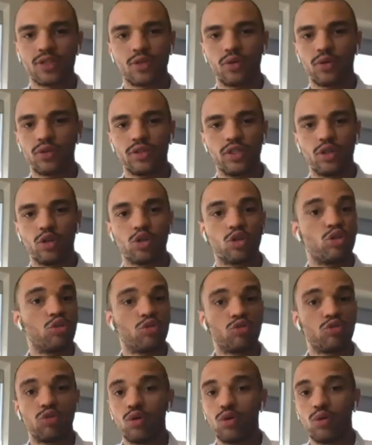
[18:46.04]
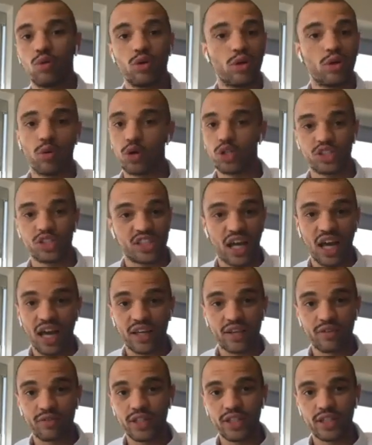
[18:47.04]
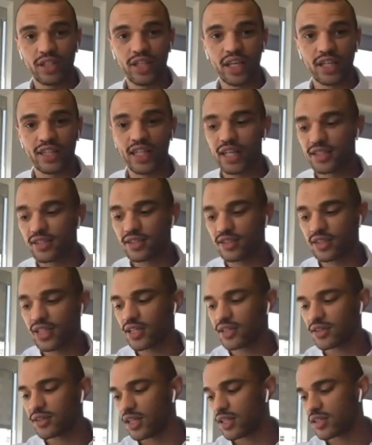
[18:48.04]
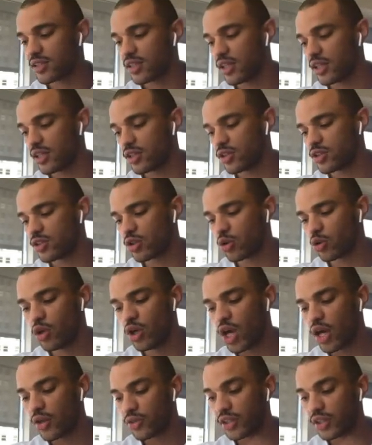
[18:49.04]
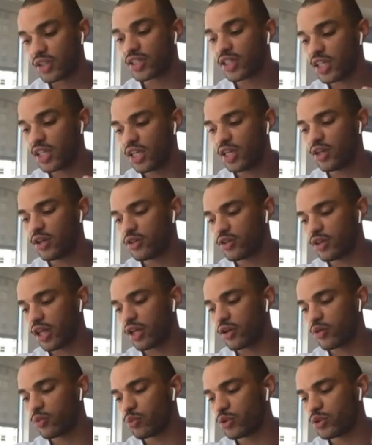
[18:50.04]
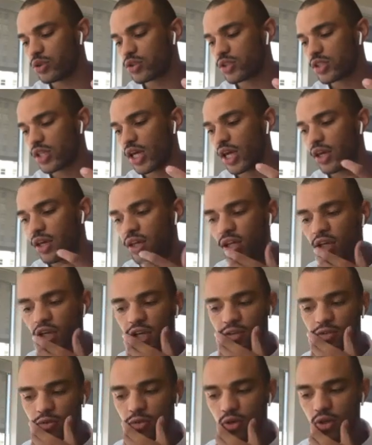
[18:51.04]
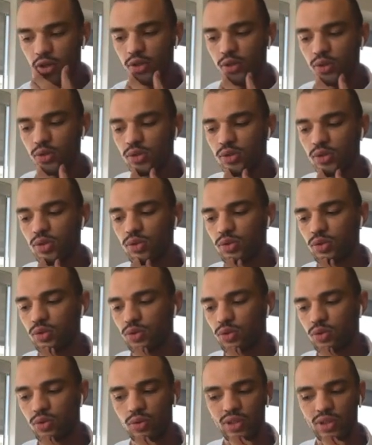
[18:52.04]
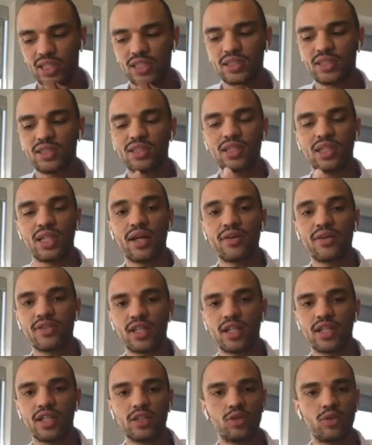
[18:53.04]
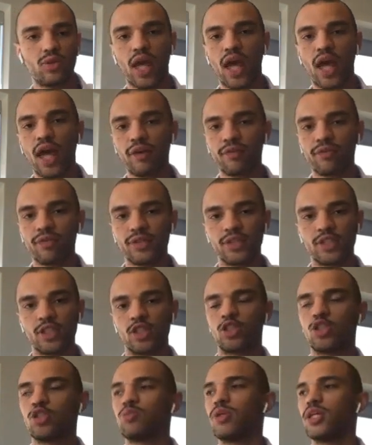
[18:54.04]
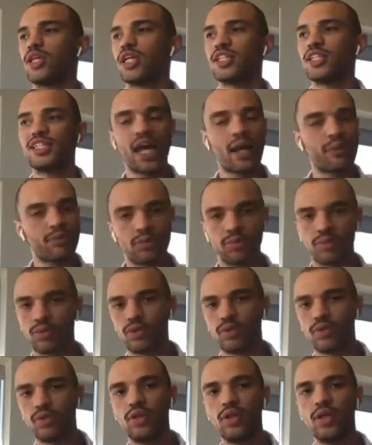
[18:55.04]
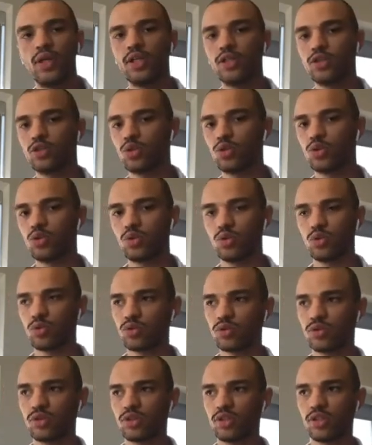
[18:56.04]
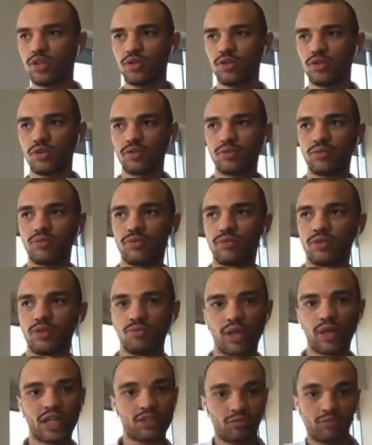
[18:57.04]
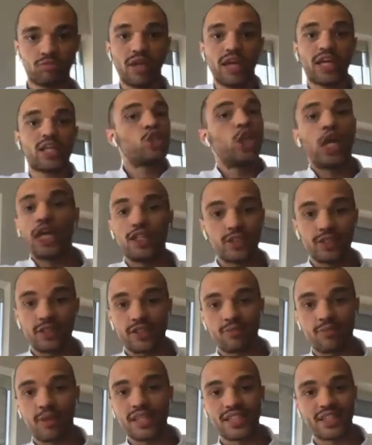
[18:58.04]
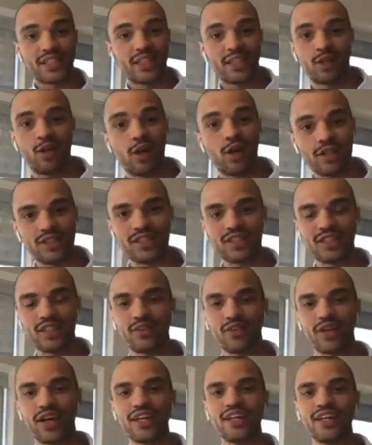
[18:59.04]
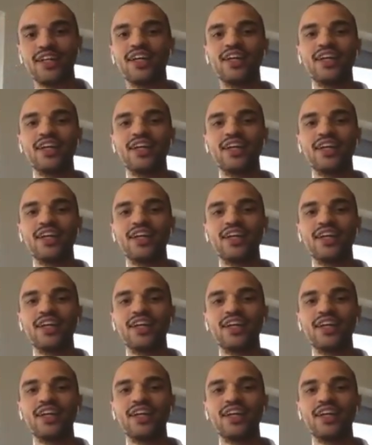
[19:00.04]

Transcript: or, grow or die, really. Like that's it. And so I think the key then, would you say, for you to get into the lifestyle that you have is just being adaptable to make changes basically constantly, right?